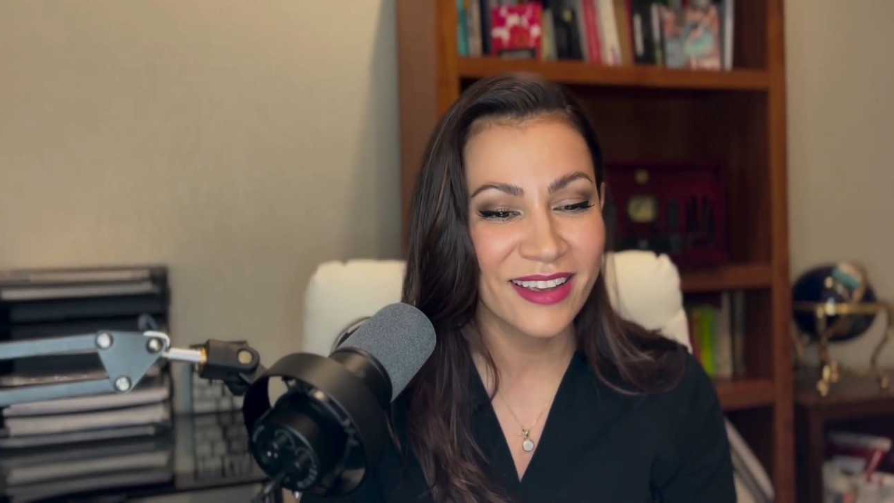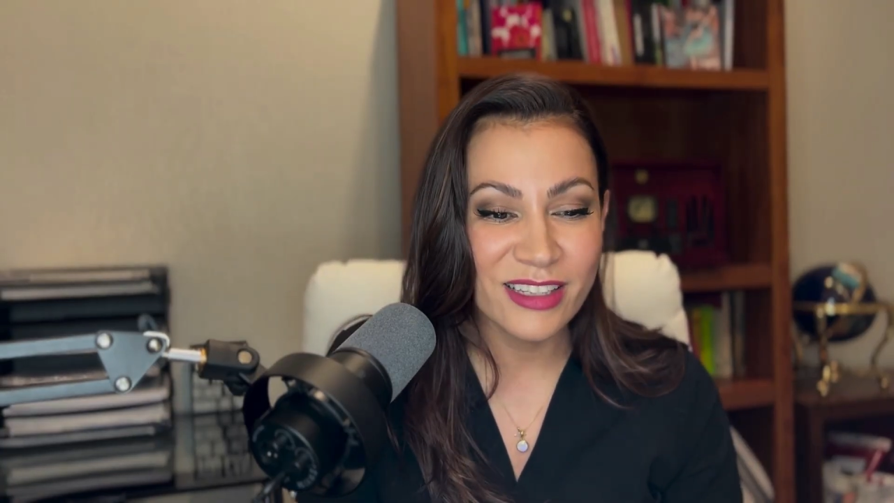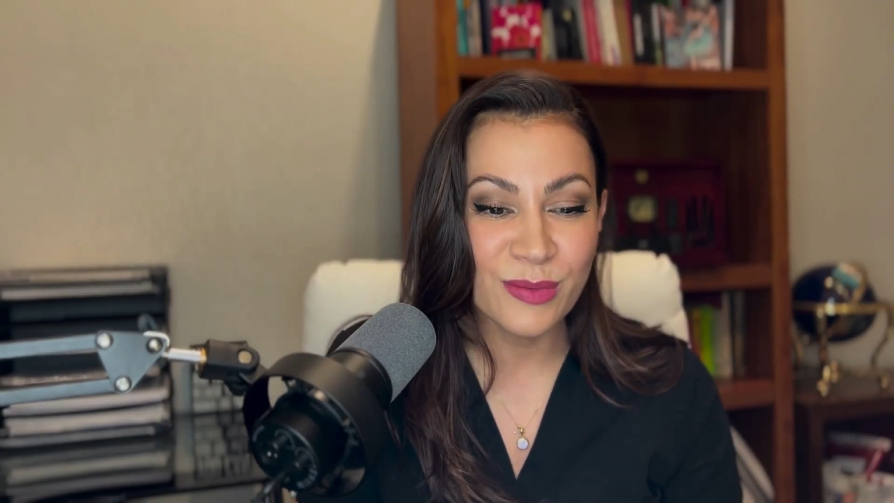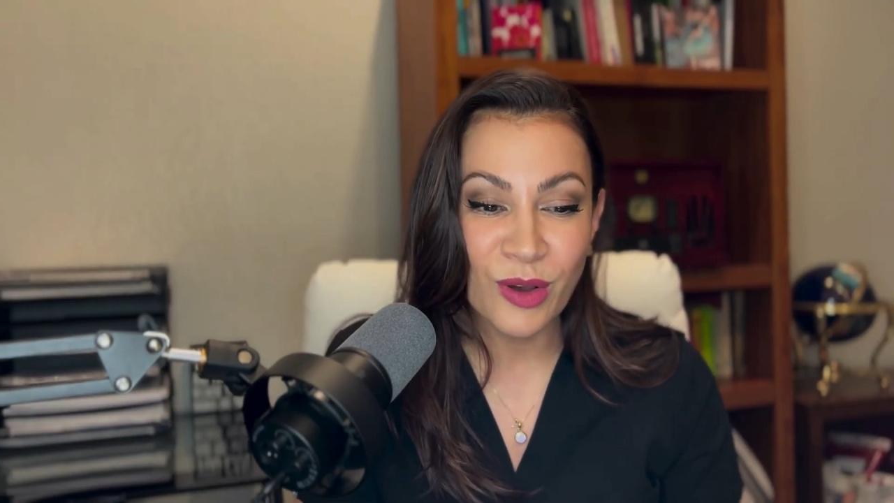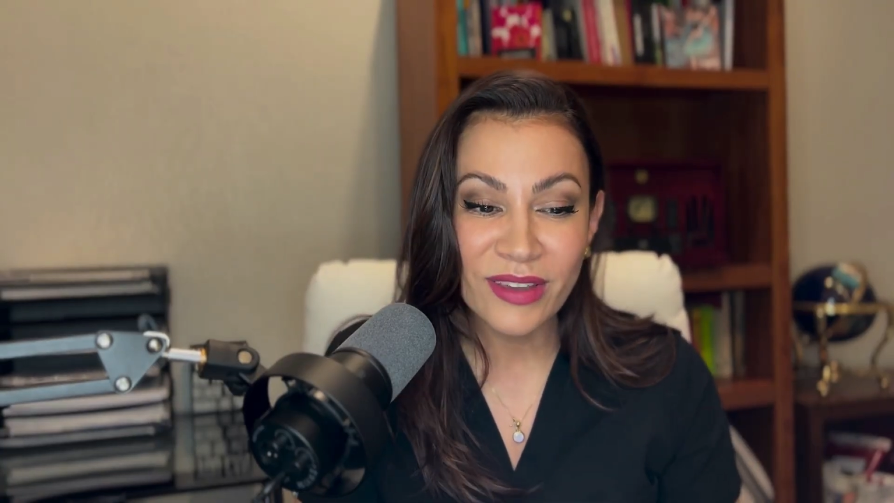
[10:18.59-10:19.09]
A
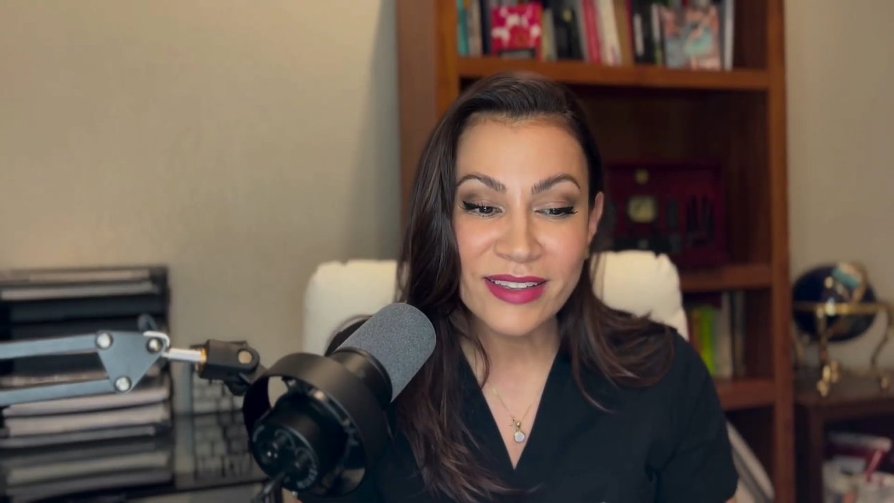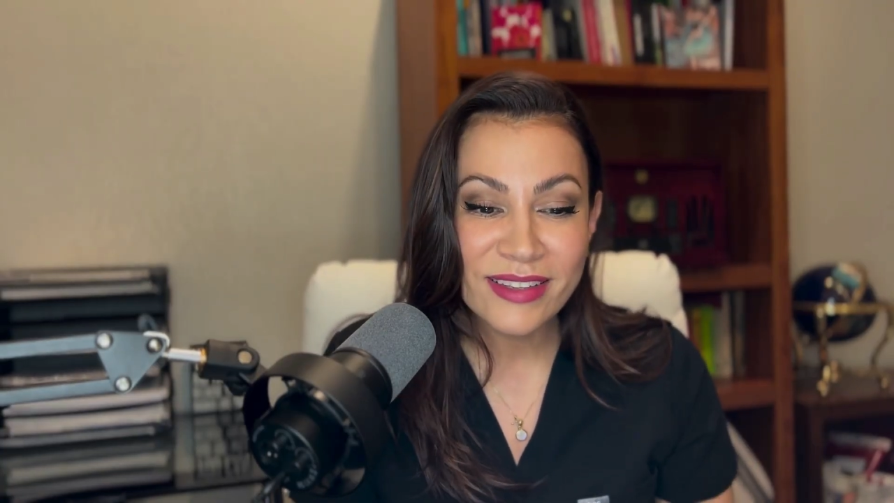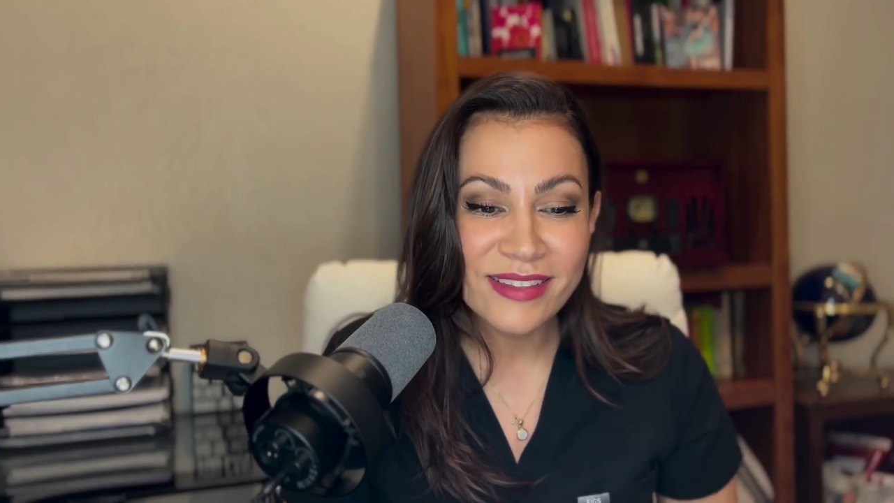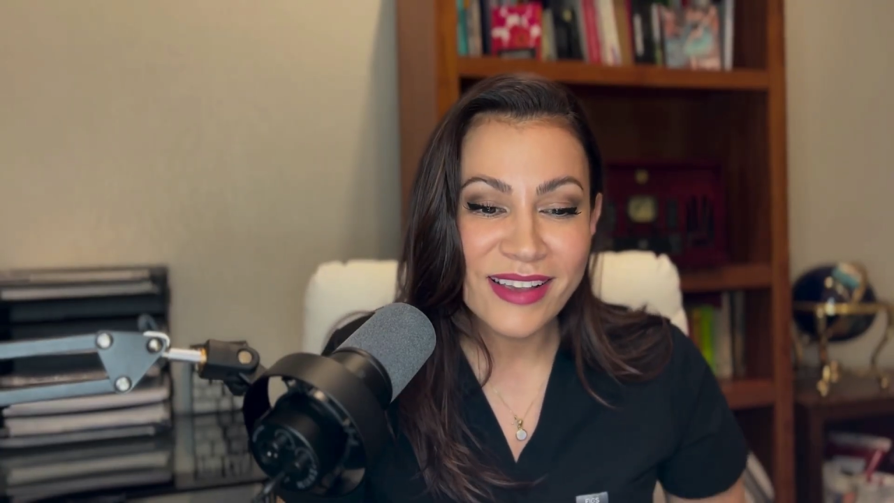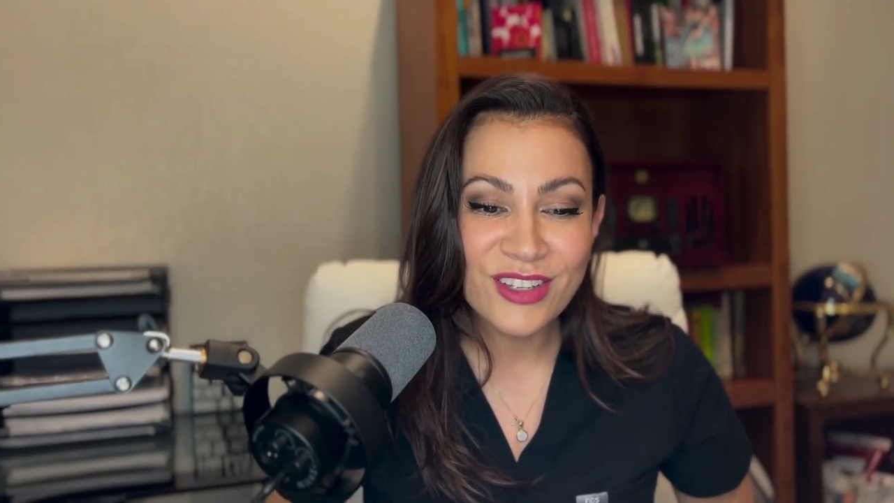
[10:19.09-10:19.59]
smoking
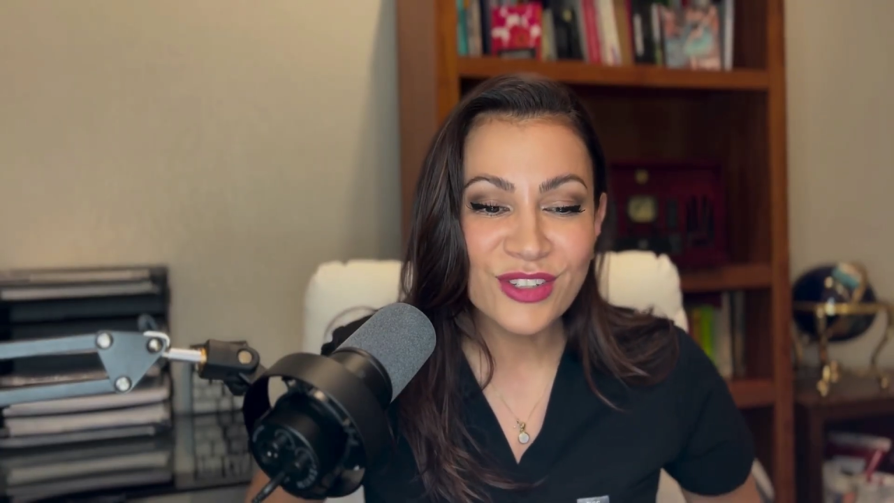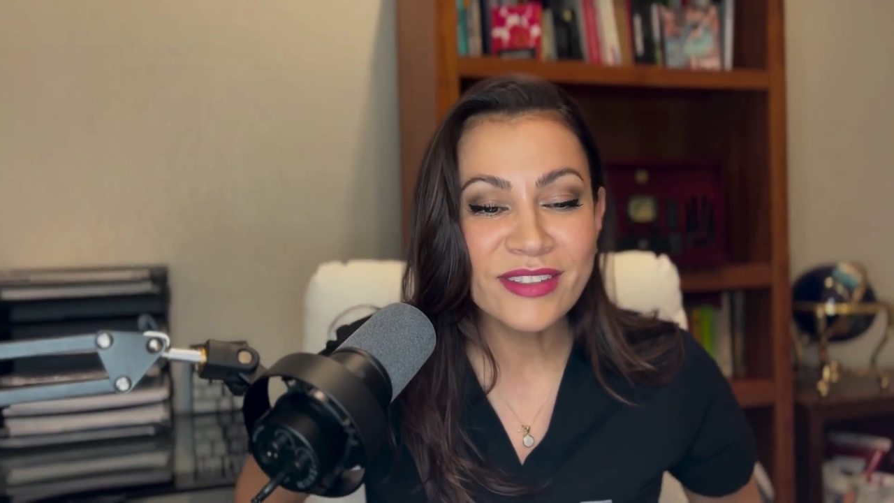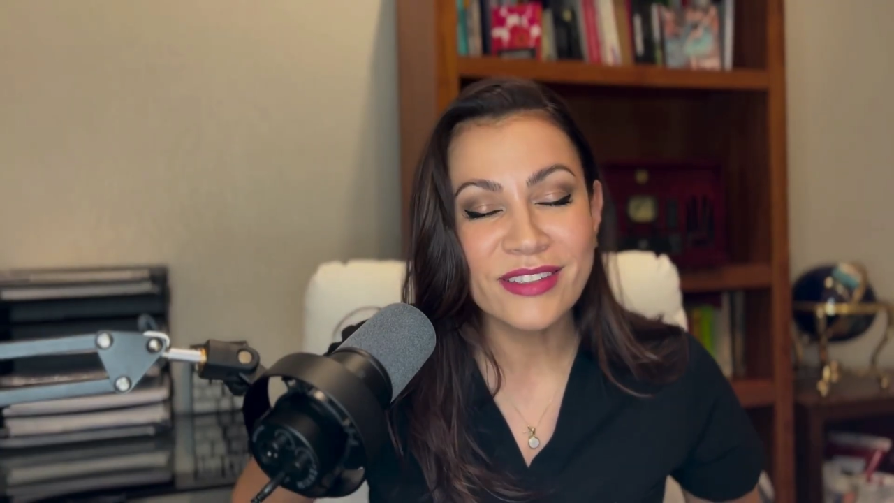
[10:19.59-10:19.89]
cessation.